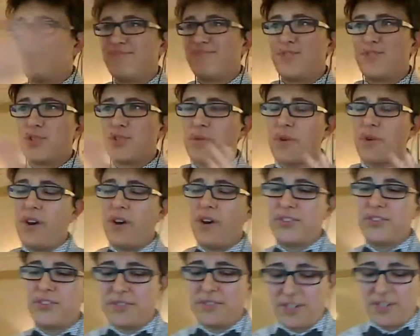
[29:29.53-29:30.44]
drew
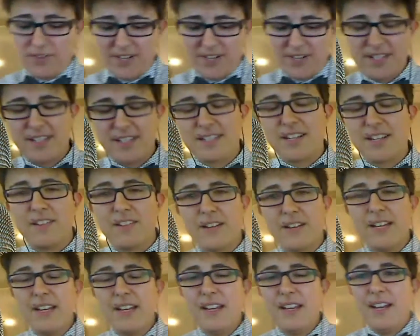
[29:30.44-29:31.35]
all sorts of crazy
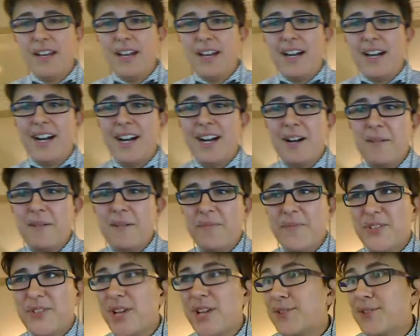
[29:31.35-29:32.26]
stuff.
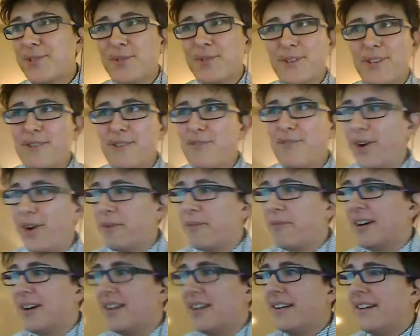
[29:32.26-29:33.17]
So that was a really fun
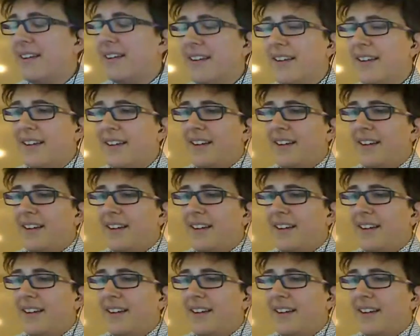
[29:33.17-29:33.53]
one.